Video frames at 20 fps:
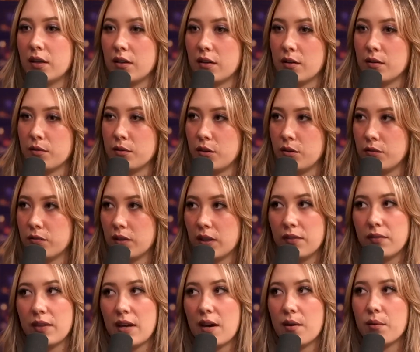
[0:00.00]
You know, you've
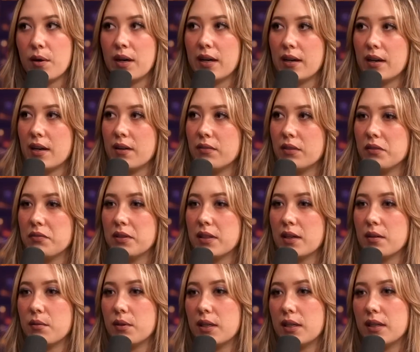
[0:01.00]
lived that way and I've lived
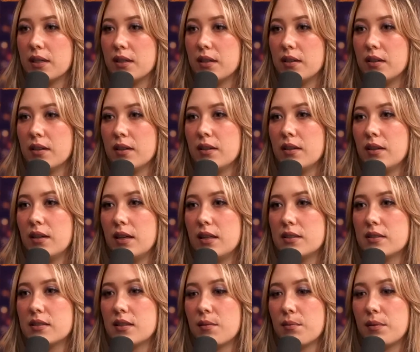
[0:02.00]
that way. And
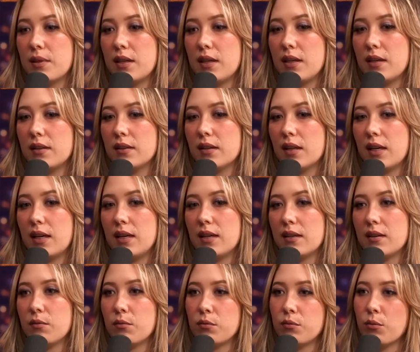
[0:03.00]
it's something
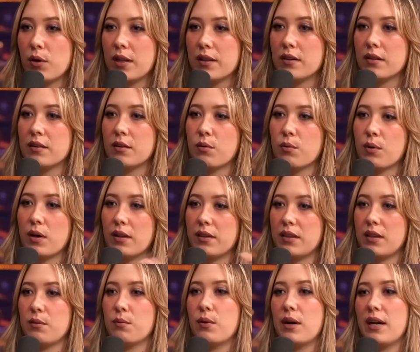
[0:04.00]
like, whether the
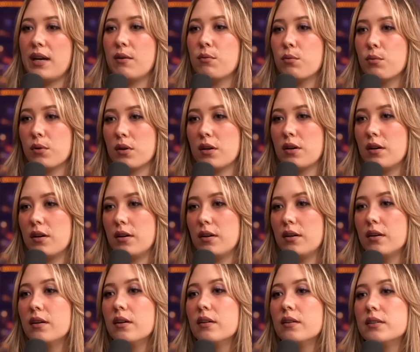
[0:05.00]
Wealthy Way
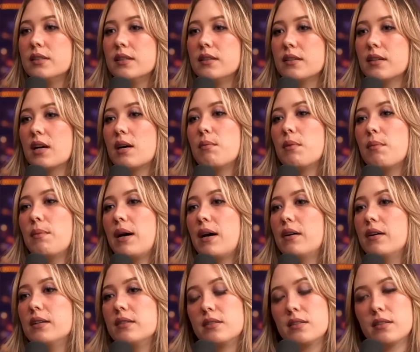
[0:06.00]
word didn't come
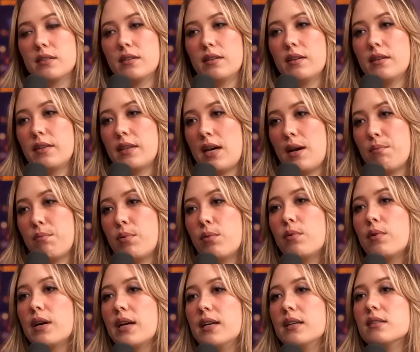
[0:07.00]
about until that
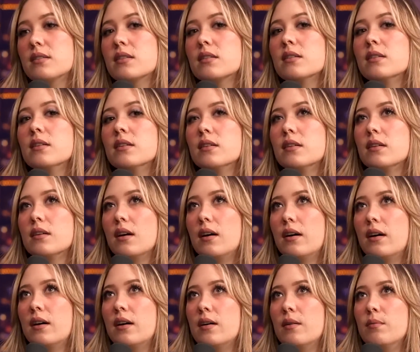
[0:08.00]
point,
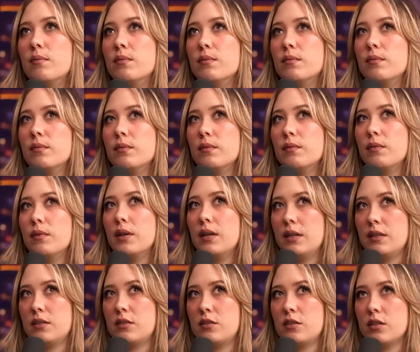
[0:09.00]
um,
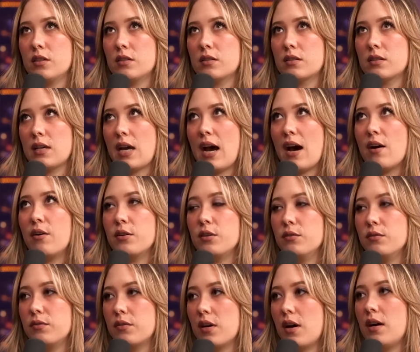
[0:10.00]
it's just how
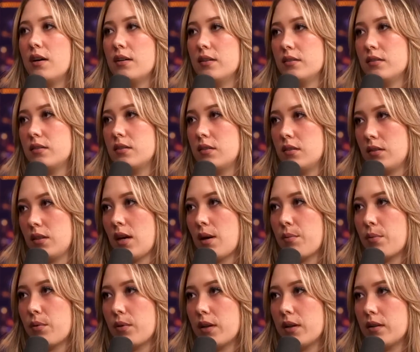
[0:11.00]
you've gotten to
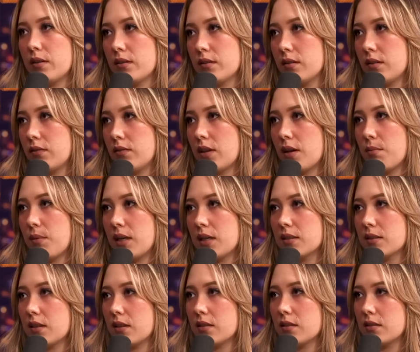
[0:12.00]
that point. If yeah. that
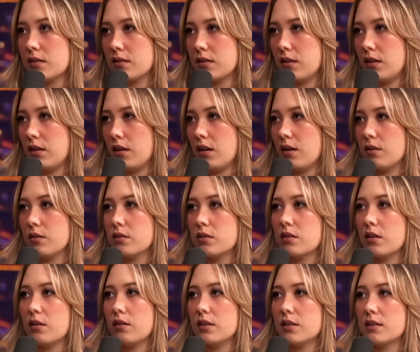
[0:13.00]
makes sense, you
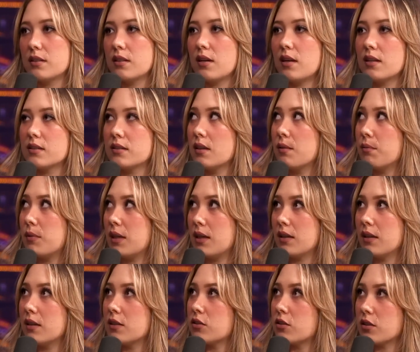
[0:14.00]
know? So it's not
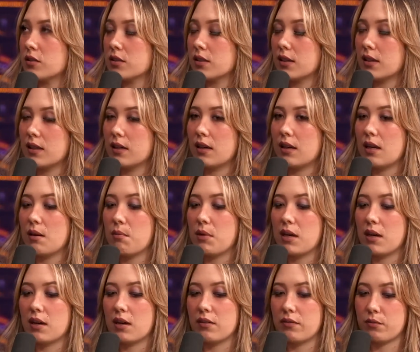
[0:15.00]
something that's just like a
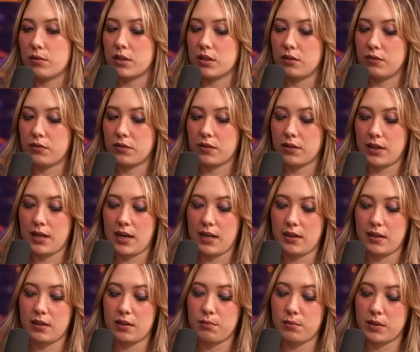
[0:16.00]
gimmick of what you've
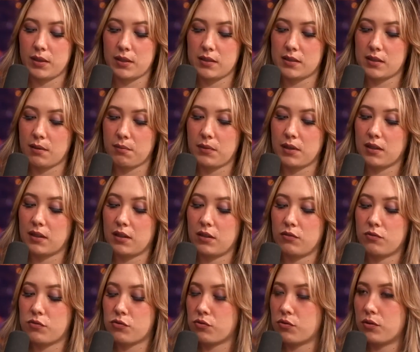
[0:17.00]
created, but it's something
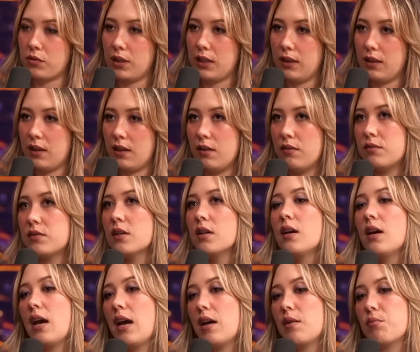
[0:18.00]
that you've truly
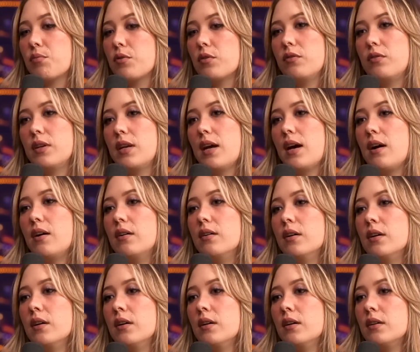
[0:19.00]
lived and proven
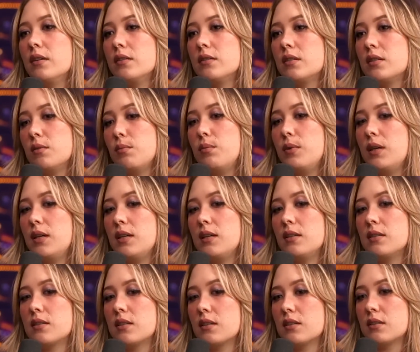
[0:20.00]
out to
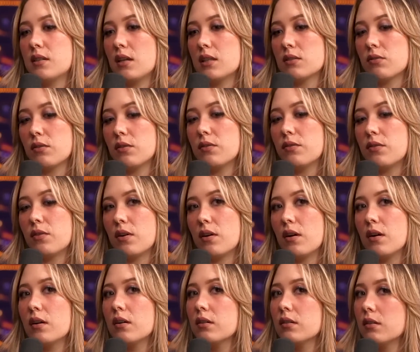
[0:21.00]
be successful
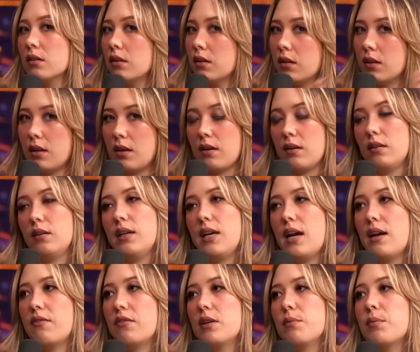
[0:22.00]
for
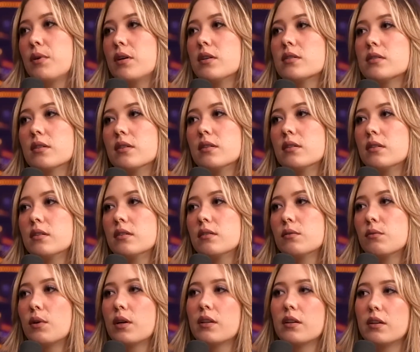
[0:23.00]
literally every person,
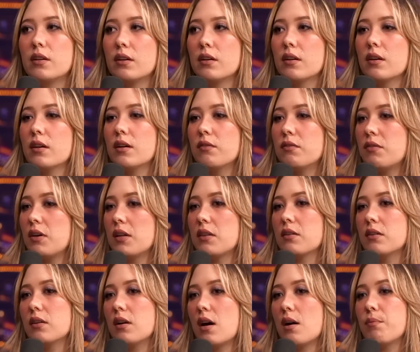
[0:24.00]
whether you're of
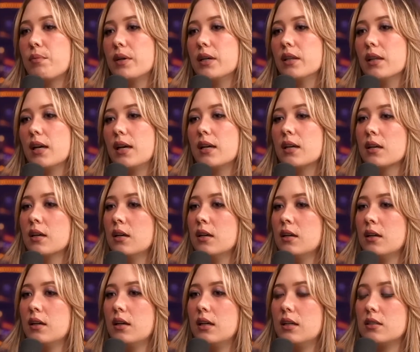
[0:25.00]
faith or not. But like,
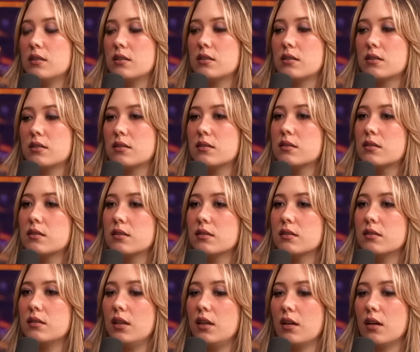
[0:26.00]

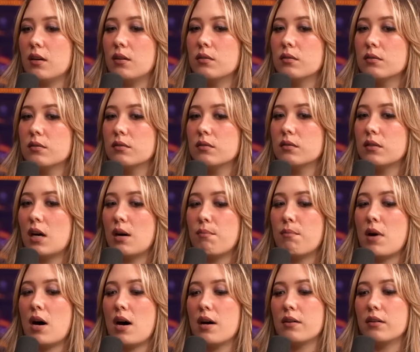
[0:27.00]
it's, you know,
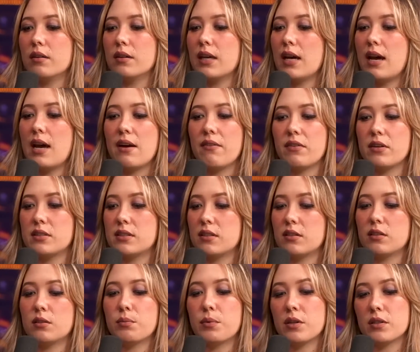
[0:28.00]
a model that
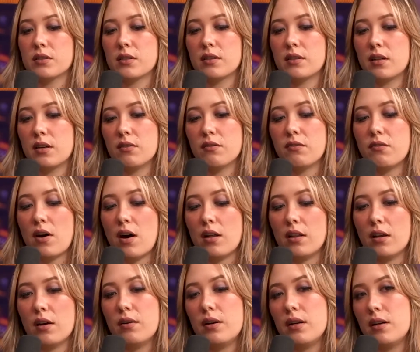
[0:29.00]
every single person can
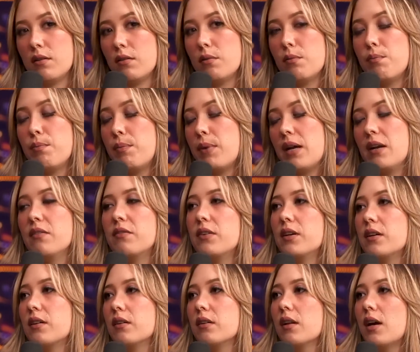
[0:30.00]
follow and it'll
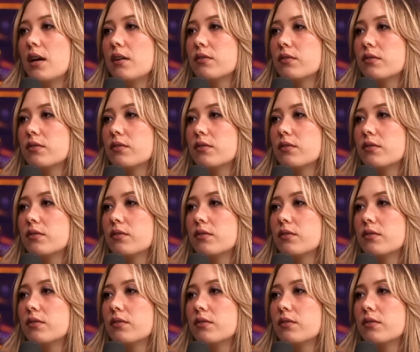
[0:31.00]
benefit your